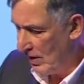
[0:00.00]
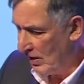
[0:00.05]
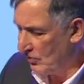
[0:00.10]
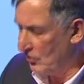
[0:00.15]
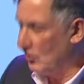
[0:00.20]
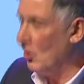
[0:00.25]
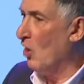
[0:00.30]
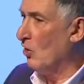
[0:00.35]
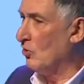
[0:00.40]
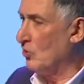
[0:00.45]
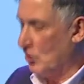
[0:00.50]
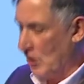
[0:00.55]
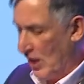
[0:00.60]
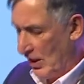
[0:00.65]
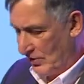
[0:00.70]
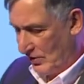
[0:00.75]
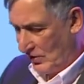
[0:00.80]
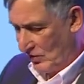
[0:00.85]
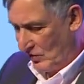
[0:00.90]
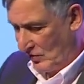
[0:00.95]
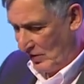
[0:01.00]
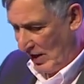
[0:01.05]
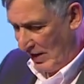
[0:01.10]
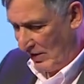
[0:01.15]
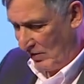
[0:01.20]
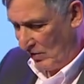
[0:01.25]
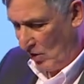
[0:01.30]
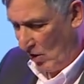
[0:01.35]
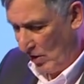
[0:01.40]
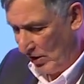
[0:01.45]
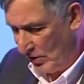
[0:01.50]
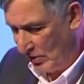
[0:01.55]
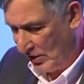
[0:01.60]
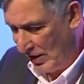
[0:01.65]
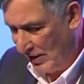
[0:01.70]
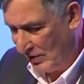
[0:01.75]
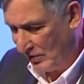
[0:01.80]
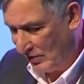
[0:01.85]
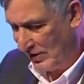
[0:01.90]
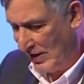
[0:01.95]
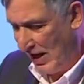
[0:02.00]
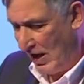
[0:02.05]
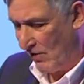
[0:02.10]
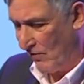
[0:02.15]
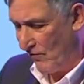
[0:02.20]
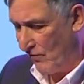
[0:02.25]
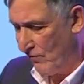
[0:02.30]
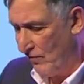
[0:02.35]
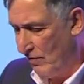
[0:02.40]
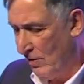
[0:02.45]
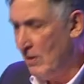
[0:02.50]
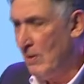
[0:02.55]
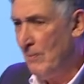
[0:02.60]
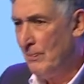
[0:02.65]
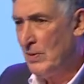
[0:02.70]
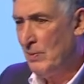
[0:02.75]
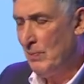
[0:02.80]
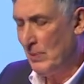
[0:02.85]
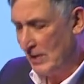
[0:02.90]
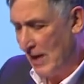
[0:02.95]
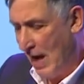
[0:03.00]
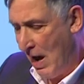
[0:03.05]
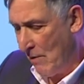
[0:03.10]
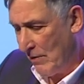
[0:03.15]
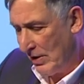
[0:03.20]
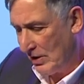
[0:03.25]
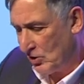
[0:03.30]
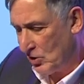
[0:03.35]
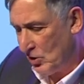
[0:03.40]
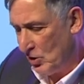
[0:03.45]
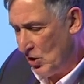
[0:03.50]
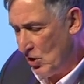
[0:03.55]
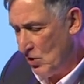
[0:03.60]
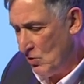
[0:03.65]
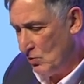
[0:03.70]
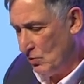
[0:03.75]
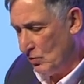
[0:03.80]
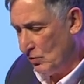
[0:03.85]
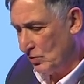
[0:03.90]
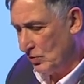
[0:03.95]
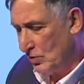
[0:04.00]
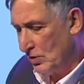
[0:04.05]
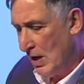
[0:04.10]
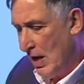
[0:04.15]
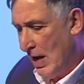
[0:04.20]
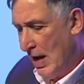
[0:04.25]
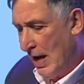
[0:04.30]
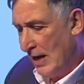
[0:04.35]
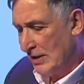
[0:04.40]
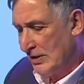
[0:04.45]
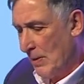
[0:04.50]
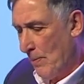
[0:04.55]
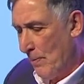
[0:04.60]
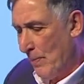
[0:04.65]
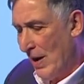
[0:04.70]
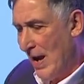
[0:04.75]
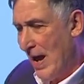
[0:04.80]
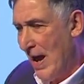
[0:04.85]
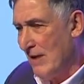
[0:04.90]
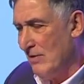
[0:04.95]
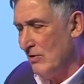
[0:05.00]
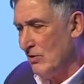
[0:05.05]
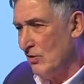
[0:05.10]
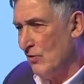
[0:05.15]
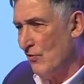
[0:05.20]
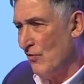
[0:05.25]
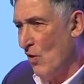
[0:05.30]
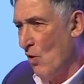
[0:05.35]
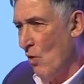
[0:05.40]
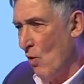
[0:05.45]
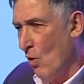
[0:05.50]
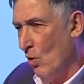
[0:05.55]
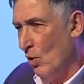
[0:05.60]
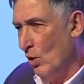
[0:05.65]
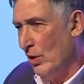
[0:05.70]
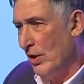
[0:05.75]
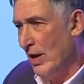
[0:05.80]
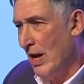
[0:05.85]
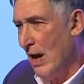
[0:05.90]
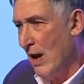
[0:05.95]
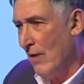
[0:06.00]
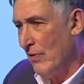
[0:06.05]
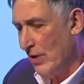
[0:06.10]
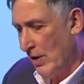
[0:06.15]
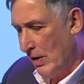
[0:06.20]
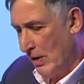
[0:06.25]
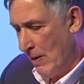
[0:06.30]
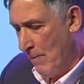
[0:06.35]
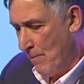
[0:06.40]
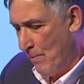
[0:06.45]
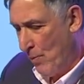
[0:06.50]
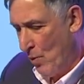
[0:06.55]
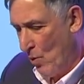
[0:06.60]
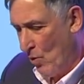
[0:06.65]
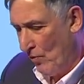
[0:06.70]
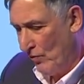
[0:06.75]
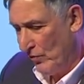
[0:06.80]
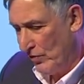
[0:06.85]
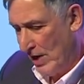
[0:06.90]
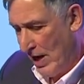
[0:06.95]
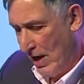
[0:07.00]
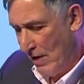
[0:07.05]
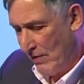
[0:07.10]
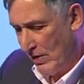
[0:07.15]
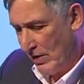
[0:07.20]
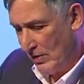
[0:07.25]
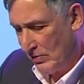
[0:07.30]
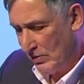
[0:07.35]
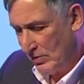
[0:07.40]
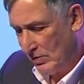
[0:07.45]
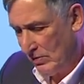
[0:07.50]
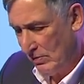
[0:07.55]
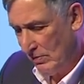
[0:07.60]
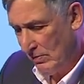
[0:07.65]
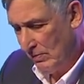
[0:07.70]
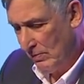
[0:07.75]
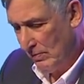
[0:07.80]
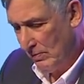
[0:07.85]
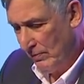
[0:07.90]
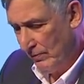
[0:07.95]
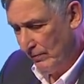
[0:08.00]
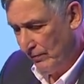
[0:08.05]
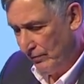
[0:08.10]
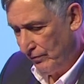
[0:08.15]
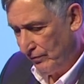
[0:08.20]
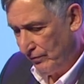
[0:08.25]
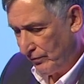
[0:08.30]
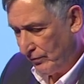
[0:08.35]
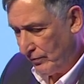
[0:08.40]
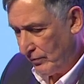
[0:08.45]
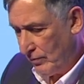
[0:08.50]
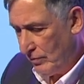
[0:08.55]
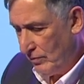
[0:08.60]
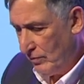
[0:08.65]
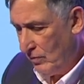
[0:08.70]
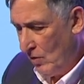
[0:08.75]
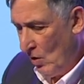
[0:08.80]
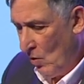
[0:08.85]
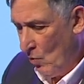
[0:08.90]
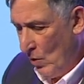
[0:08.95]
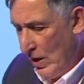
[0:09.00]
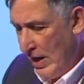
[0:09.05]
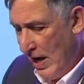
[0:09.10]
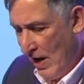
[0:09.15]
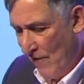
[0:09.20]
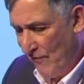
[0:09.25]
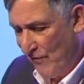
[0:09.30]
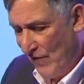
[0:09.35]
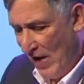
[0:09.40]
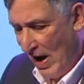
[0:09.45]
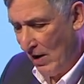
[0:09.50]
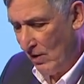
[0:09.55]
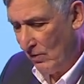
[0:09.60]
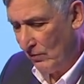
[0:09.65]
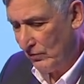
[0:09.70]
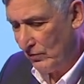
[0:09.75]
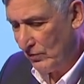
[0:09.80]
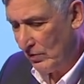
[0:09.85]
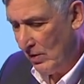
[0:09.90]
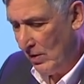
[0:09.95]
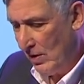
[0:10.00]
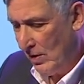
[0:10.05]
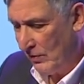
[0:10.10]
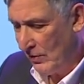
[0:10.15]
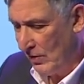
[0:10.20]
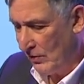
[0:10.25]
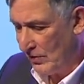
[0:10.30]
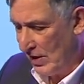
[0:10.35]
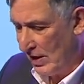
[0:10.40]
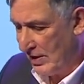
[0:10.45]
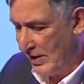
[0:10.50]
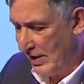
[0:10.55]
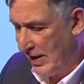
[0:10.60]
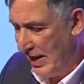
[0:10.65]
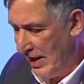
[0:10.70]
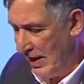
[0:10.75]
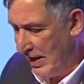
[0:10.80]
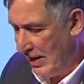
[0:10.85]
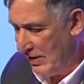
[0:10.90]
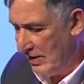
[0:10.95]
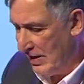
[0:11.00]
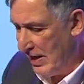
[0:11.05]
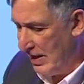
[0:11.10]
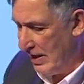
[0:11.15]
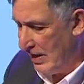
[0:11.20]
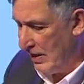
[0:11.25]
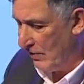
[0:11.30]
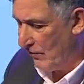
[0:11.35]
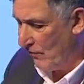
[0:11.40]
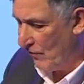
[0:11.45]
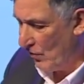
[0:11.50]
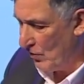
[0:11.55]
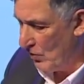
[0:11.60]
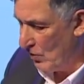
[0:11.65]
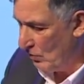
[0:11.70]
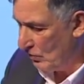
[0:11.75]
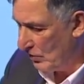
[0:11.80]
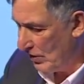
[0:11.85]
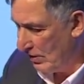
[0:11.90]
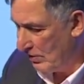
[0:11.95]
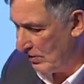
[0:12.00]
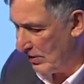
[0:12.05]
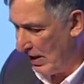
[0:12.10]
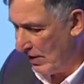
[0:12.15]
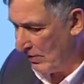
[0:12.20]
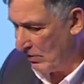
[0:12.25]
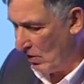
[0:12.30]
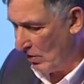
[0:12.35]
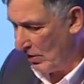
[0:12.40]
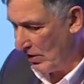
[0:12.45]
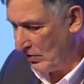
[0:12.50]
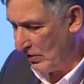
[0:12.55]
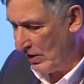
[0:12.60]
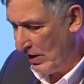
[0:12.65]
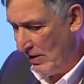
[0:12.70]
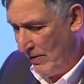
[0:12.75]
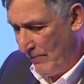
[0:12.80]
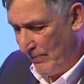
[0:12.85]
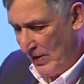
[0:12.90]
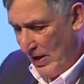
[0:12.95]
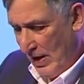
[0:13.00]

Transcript: It's not just technology itself, but how it's used as a blend for all the other important areas. We have found that the key need for using technology